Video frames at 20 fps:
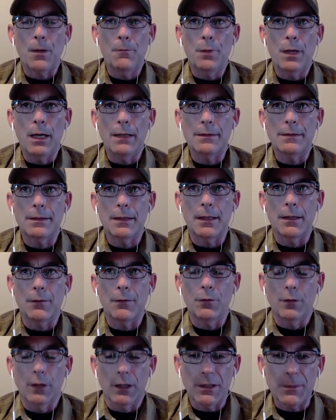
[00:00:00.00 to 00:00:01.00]
But
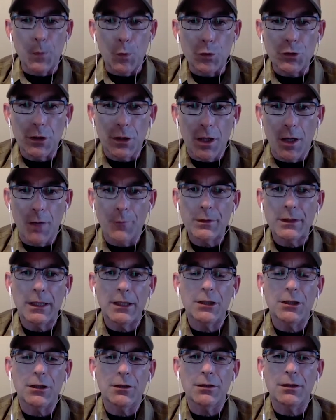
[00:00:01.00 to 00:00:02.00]
exposure
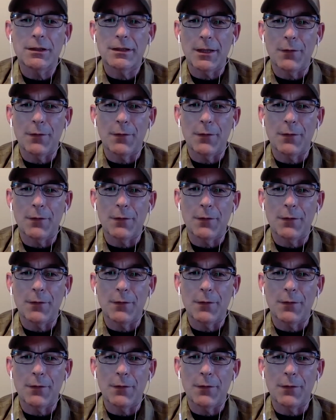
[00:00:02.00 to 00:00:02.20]
compensation,